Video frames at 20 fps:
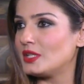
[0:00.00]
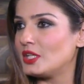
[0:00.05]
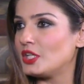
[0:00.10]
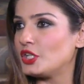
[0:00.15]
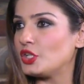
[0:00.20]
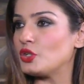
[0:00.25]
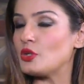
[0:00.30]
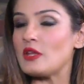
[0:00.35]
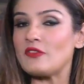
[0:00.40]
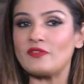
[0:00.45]

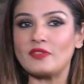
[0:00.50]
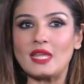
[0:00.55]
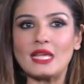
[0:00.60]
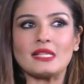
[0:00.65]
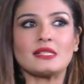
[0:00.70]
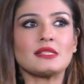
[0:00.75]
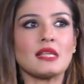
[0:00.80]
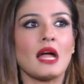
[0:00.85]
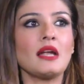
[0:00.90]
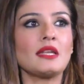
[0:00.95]
You know, if they
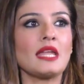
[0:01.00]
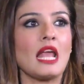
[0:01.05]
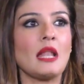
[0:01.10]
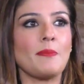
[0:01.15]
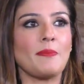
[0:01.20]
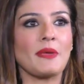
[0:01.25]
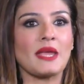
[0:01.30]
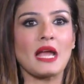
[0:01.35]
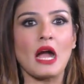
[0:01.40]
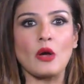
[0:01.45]
start
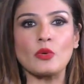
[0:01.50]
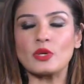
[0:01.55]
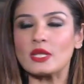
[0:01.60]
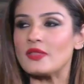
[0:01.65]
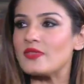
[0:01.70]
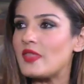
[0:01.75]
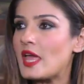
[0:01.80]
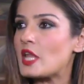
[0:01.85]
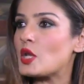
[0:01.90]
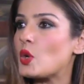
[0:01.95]
helping out
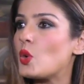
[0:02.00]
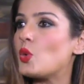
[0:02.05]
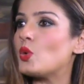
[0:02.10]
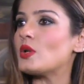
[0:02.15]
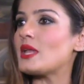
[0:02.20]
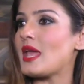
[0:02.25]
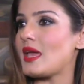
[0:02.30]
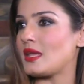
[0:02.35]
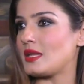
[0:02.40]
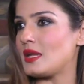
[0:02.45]
in their
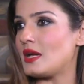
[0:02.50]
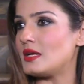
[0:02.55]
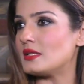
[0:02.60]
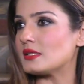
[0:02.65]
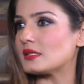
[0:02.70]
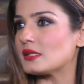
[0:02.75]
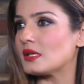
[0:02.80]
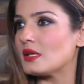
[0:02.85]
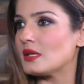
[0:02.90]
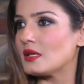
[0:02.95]
own
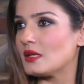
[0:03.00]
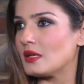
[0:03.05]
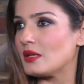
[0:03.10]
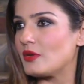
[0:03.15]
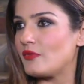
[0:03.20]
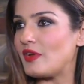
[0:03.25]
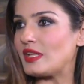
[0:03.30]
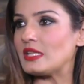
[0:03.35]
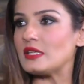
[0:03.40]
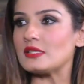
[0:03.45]
areas,
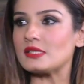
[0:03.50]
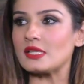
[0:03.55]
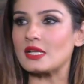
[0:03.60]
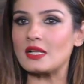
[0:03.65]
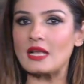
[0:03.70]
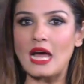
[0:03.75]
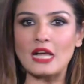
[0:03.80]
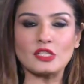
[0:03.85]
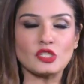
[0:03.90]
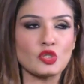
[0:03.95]
whether it's a
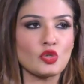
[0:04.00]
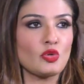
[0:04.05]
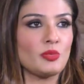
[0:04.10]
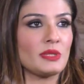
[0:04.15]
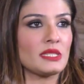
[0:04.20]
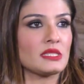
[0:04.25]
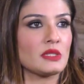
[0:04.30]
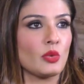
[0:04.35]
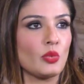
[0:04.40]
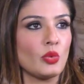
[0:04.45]
classroom,
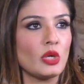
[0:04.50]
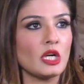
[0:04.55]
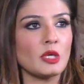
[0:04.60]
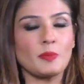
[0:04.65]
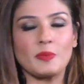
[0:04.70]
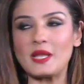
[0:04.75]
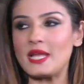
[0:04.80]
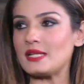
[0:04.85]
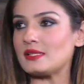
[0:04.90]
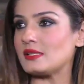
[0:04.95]
it's the
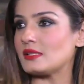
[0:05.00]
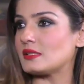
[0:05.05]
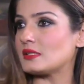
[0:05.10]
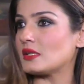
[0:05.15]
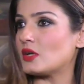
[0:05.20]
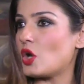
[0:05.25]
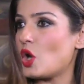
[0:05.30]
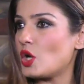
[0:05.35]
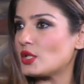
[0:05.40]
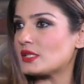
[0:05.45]
workplace, it's
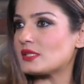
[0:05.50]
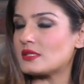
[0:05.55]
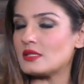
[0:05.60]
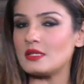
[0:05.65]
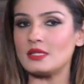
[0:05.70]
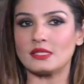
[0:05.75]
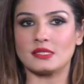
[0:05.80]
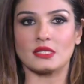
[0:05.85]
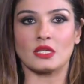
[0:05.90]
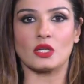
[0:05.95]
a
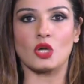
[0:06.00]
hostel, it's a